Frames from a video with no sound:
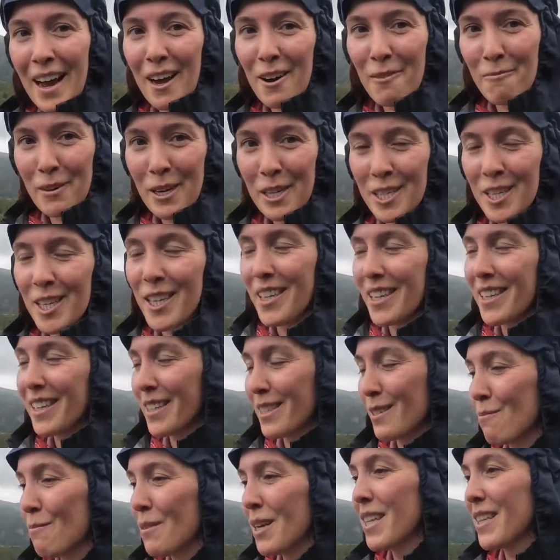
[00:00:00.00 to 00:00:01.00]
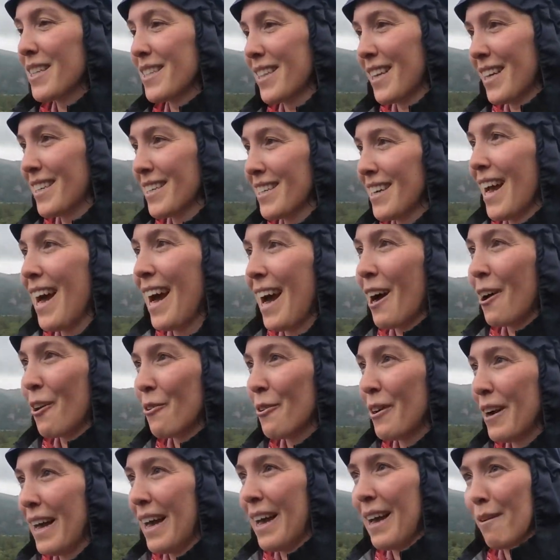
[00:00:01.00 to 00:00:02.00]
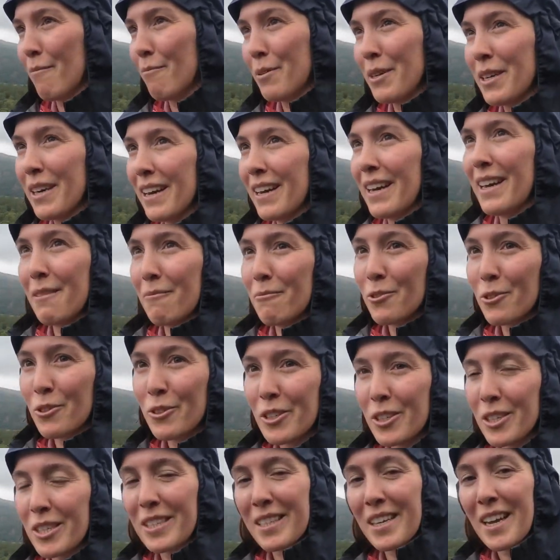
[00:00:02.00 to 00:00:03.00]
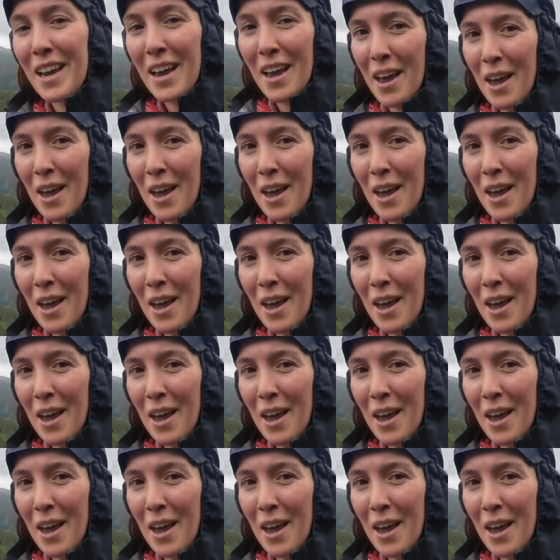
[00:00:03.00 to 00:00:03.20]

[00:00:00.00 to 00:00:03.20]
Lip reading: much this means and how happy I am just